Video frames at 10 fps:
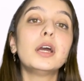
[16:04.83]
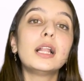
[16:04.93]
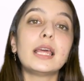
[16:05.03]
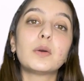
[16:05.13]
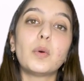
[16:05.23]

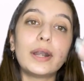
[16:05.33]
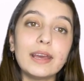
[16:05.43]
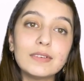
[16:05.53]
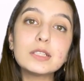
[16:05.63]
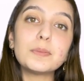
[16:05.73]
Like
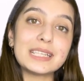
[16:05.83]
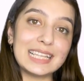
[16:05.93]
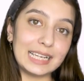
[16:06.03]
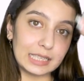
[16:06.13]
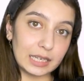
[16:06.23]
whatever's
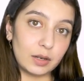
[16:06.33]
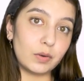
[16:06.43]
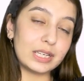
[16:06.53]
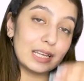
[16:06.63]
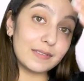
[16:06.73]
presented,
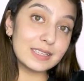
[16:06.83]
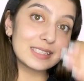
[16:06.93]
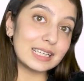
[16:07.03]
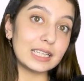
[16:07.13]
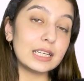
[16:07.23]
whatever's
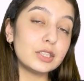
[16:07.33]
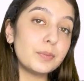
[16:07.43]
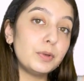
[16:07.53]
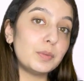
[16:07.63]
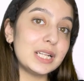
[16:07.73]
written in the
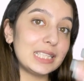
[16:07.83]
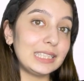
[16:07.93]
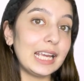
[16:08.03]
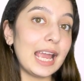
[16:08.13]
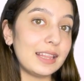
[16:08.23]

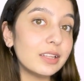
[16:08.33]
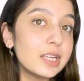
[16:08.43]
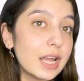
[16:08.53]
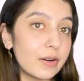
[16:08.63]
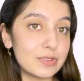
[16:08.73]
publicity and the
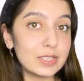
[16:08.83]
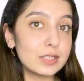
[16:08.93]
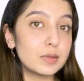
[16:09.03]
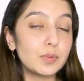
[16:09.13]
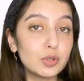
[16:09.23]
announce, you're
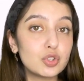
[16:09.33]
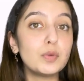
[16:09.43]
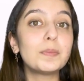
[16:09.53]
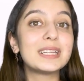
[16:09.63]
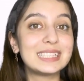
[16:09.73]
supposed to
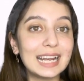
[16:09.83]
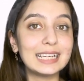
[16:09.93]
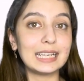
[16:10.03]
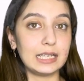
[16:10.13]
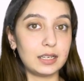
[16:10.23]

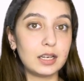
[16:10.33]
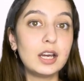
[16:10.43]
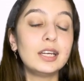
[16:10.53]
present it.